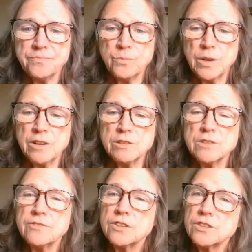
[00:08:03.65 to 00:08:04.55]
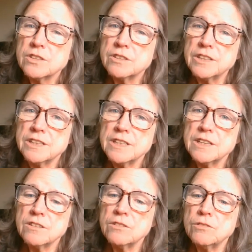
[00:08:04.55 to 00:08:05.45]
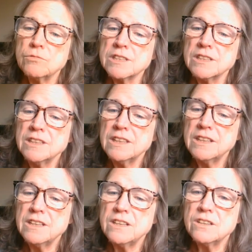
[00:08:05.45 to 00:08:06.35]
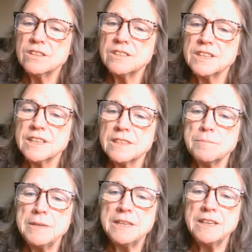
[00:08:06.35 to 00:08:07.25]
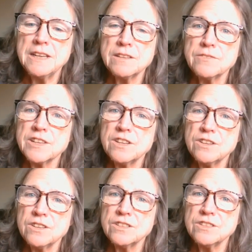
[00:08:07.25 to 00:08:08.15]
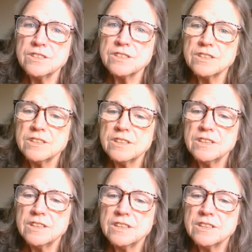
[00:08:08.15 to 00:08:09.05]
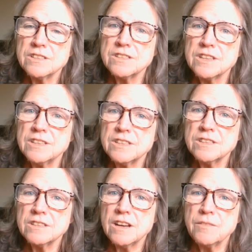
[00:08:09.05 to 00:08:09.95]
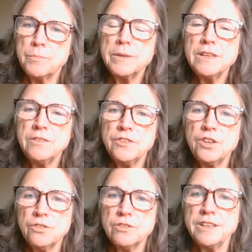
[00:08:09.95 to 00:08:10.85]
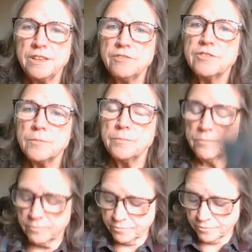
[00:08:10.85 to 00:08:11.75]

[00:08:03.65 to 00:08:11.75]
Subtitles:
When I was first learning tarot, it was a little hard to get the meaning out of the cards because it's, I believe, curated from